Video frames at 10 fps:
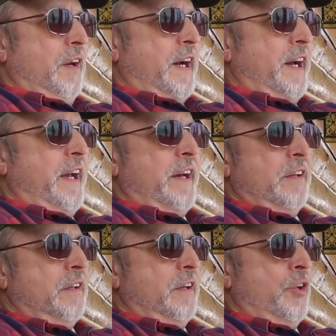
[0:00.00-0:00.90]
I had
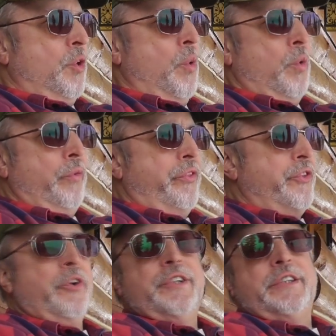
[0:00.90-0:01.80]
an old
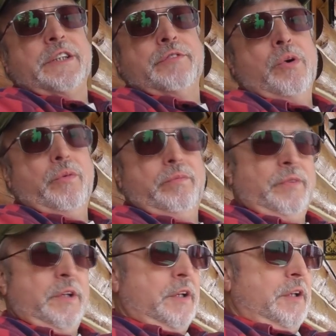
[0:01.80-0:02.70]
36 volt
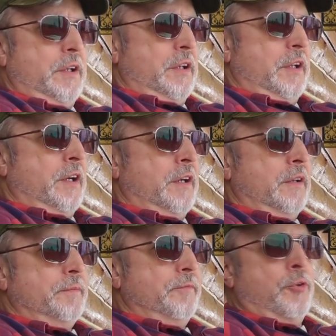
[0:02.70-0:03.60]

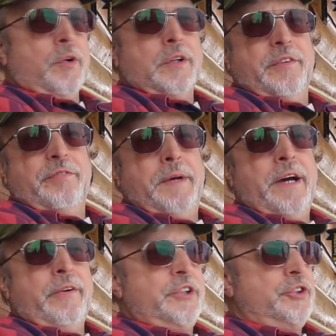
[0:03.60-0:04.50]
forklift
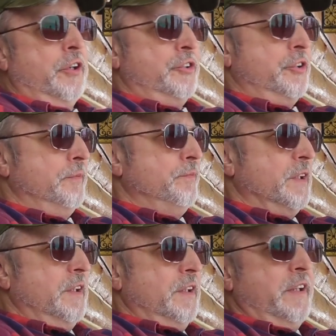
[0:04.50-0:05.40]
battery charger
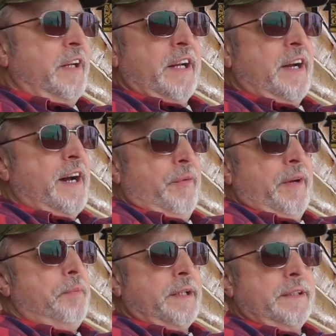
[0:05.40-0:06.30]
that I got when
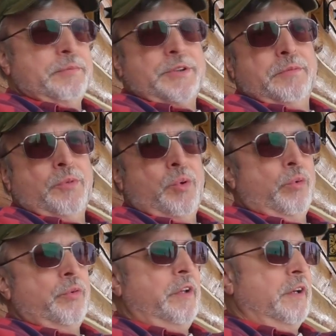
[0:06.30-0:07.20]
I picked up some
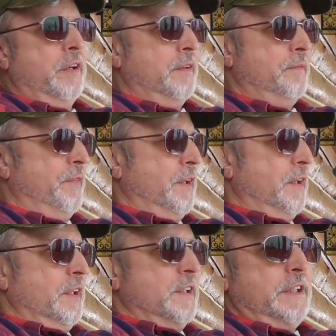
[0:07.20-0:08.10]
old
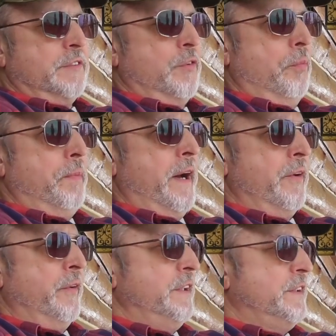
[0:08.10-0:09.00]
6 volt
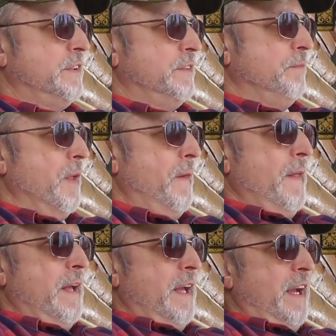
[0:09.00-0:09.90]
batteries.
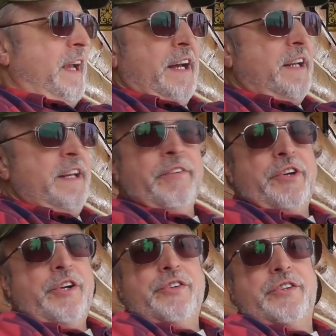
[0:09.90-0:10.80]
And I'd never
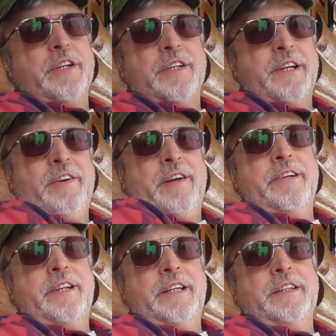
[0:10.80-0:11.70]
used it because I don't have
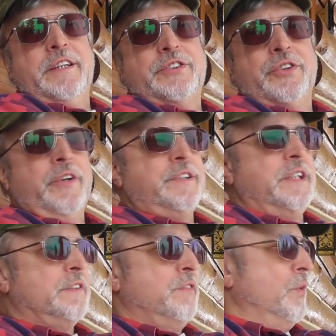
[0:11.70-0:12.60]
anything that's
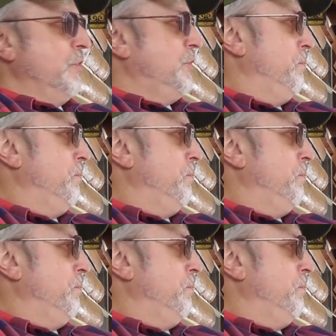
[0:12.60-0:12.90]
36 volts.